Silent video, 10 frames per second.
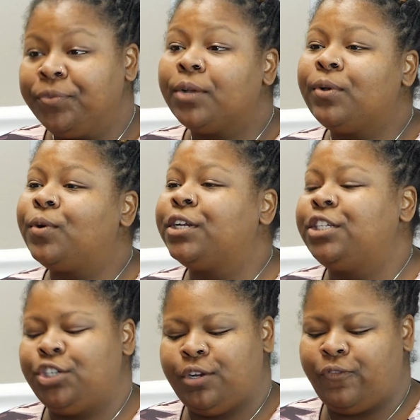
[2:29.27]
We
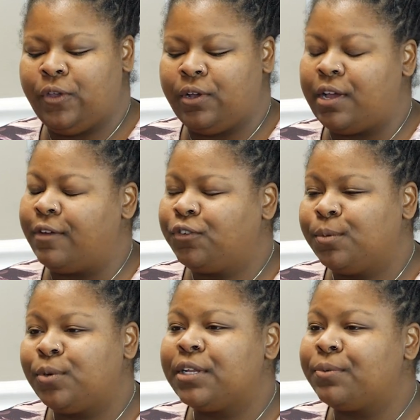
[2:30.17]
wanted you to feel
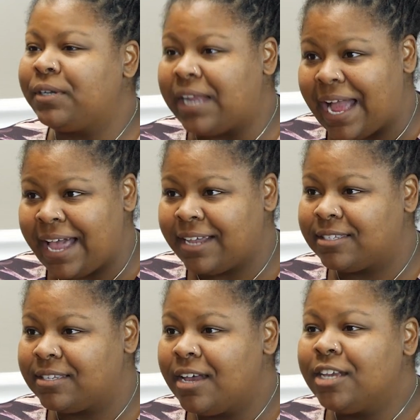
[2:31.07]
comfortable and
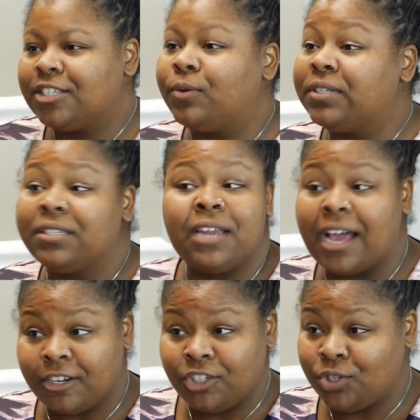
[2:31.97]
relaxed so it's
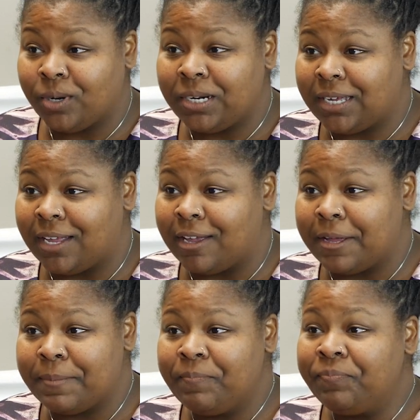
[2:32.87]
not a chore to
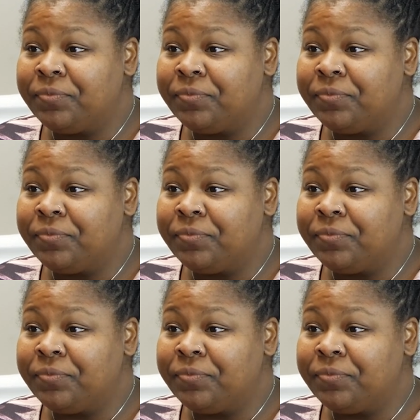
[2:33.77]
come.